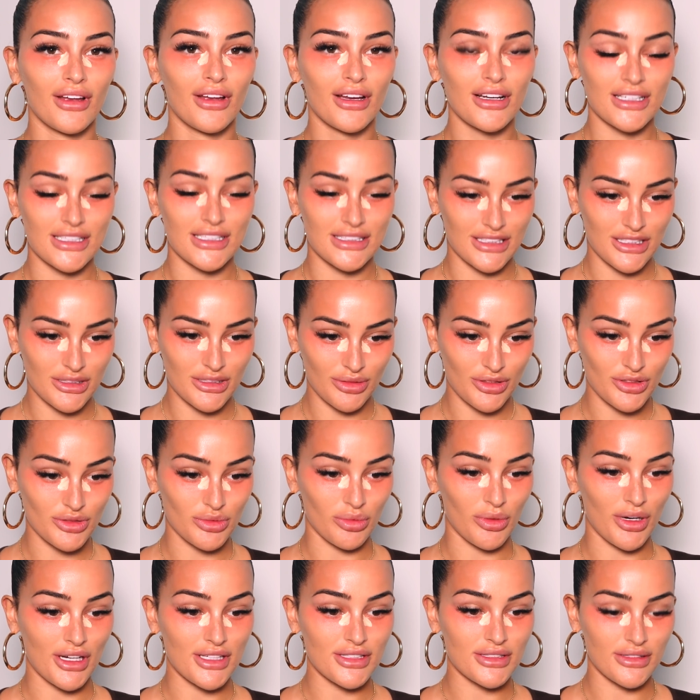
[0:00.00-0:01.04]
because this one's
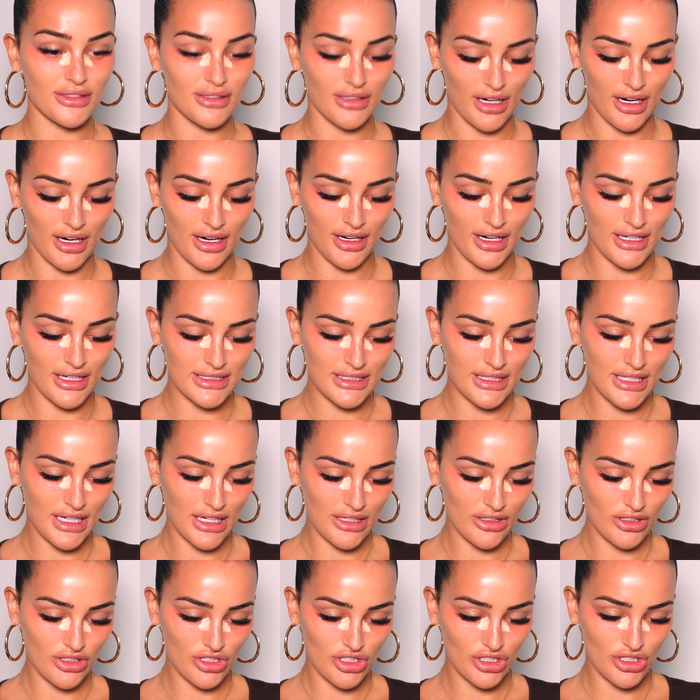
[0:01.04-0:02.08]
way too light. I did
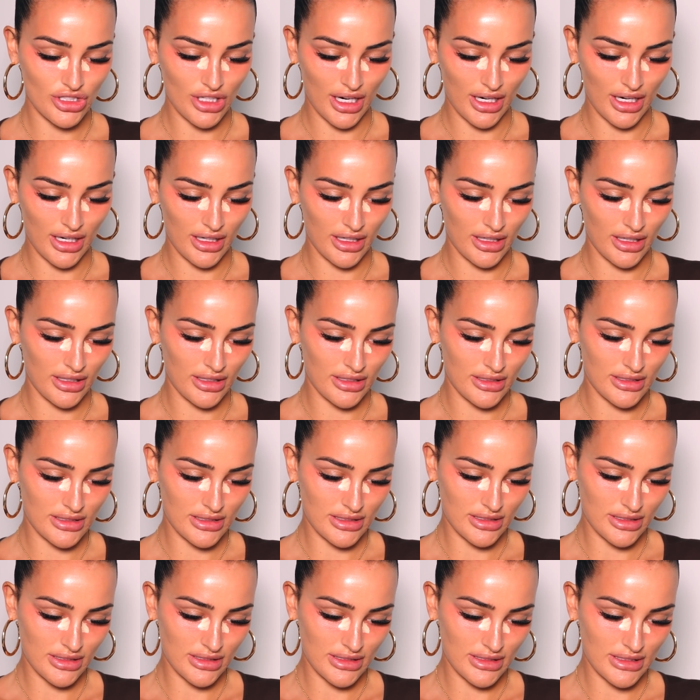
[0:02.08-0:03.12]
get the shade
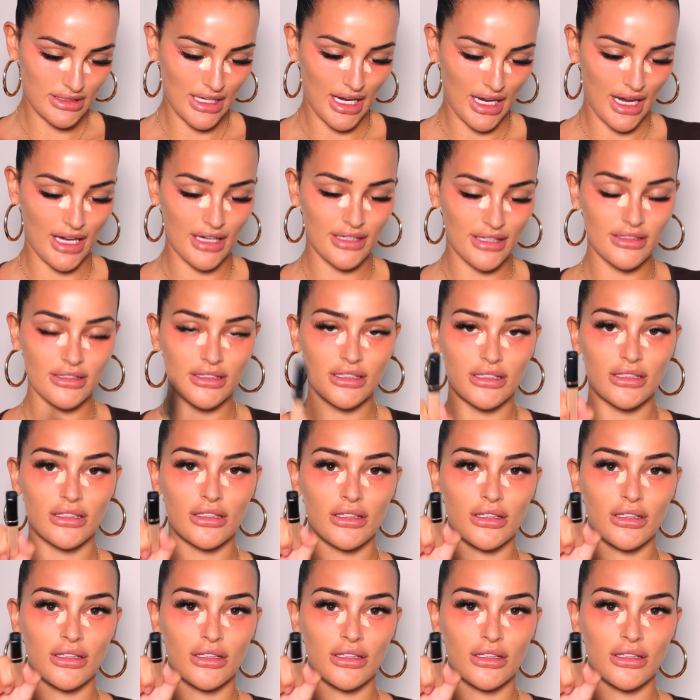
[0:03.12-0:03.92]
10